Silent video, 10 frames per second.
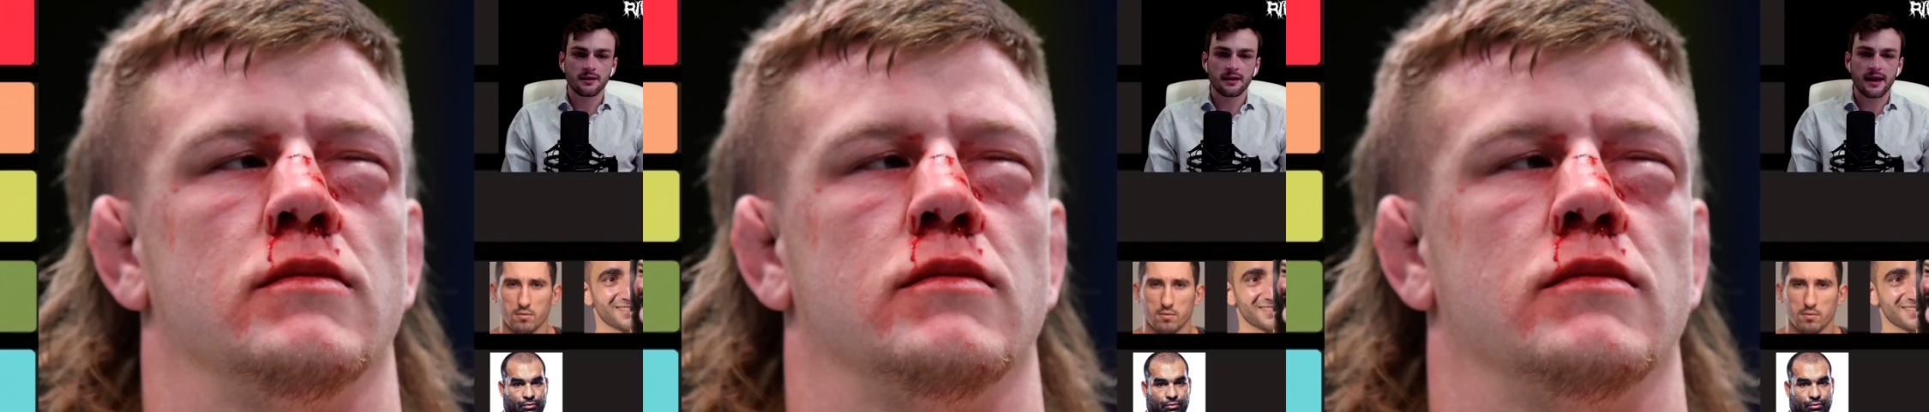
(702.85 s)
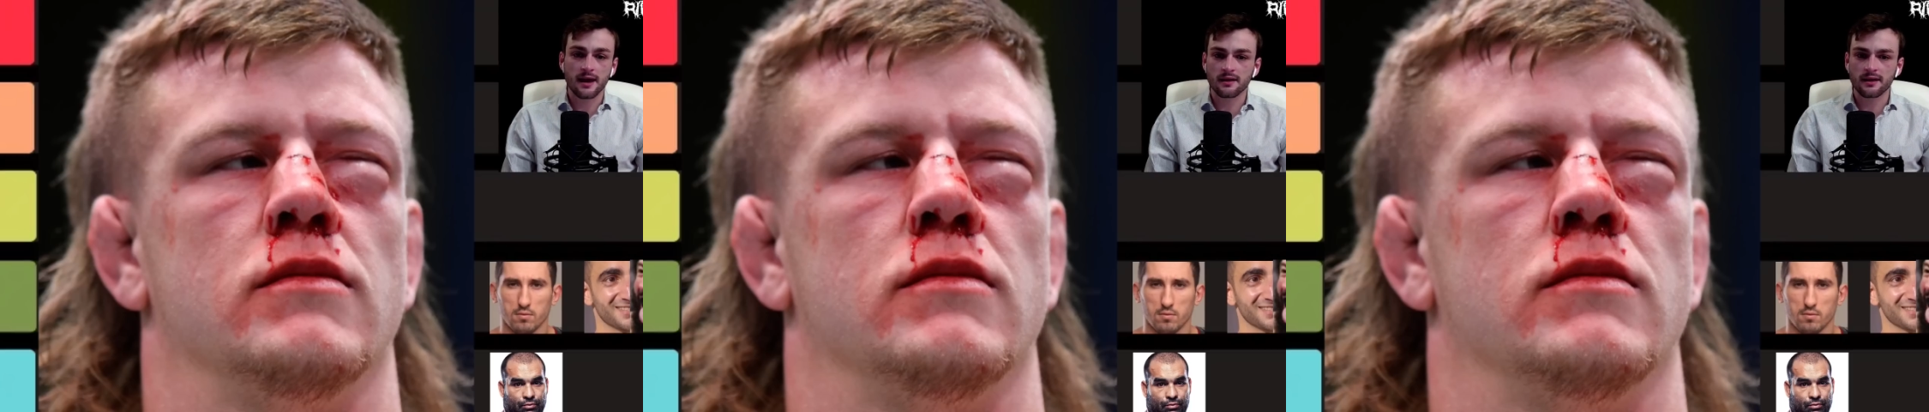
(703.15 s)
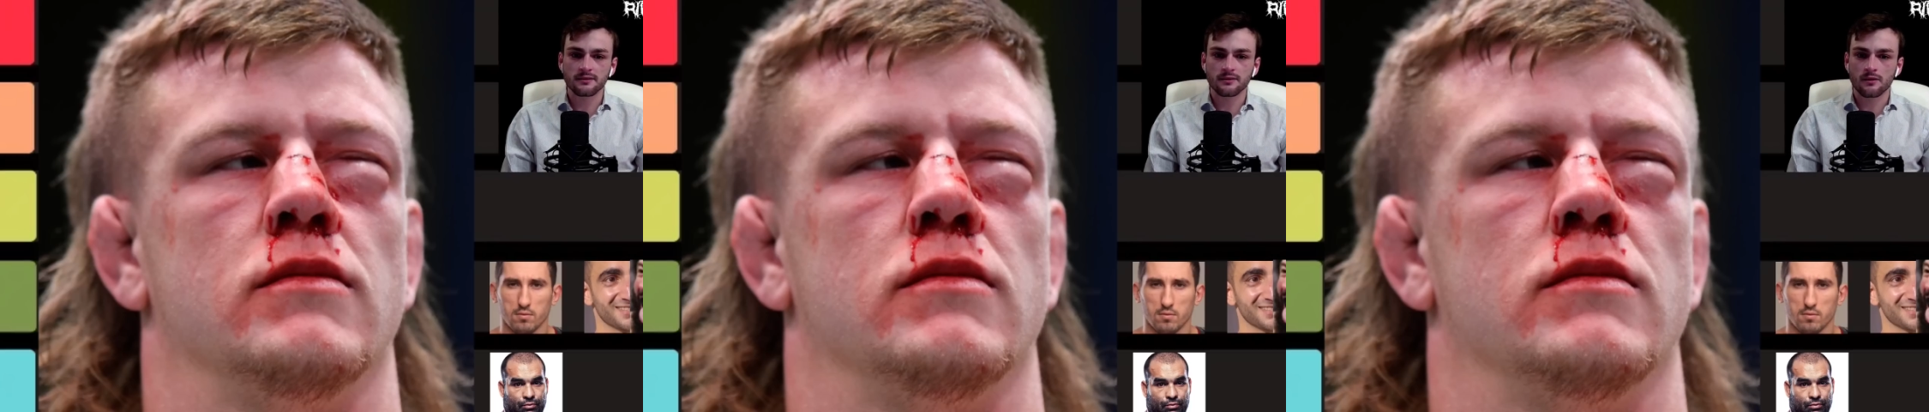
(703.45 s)

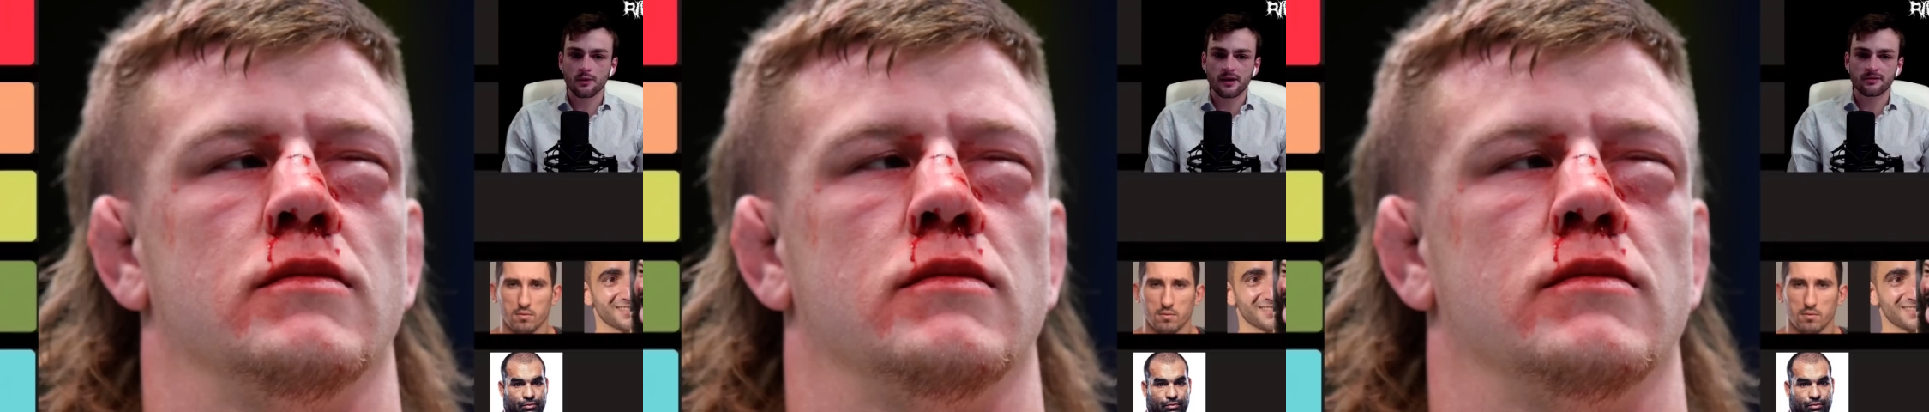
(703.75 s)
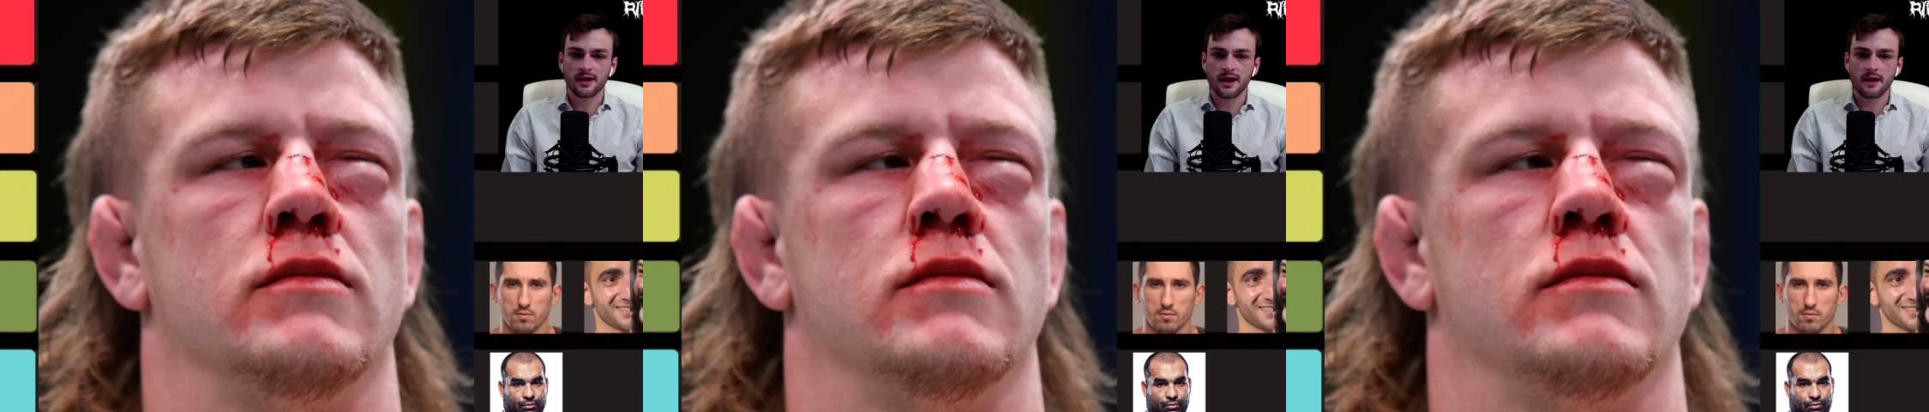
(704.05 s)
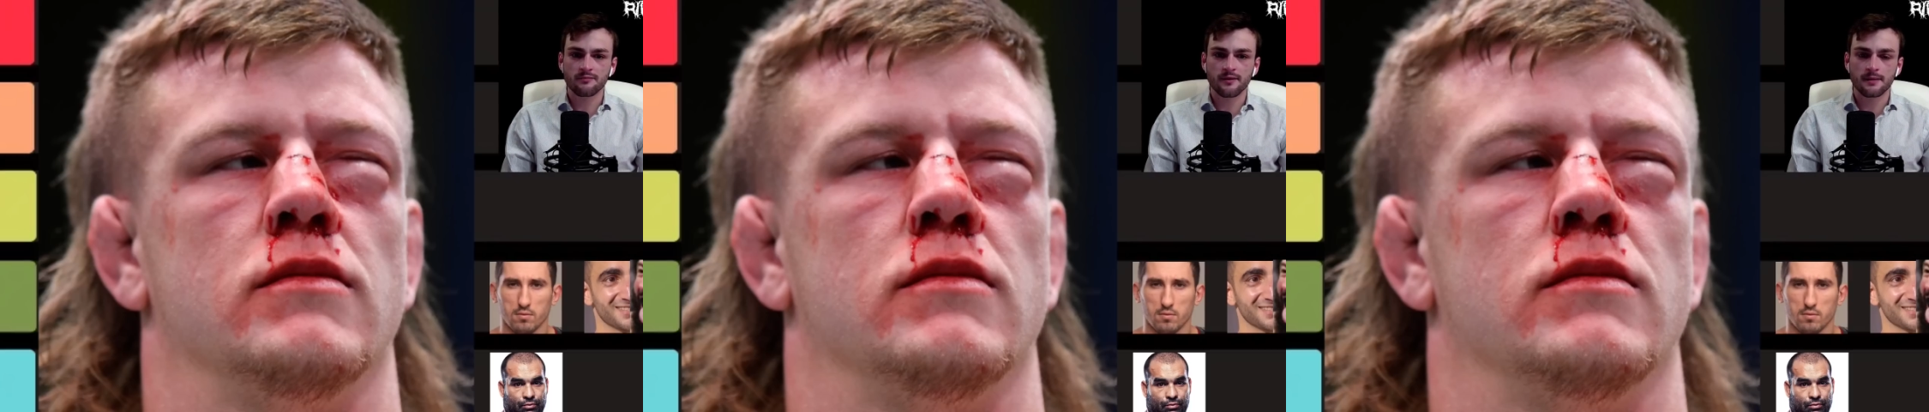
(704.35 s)
Speaker 1: England or wherever they
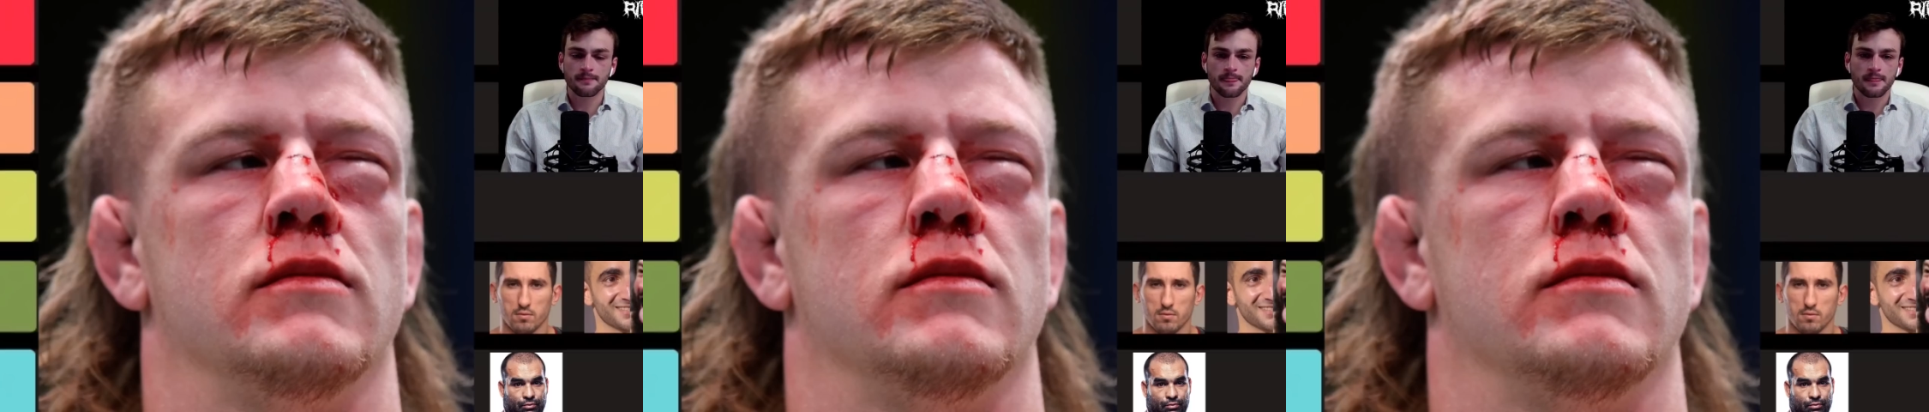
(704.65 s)
came from.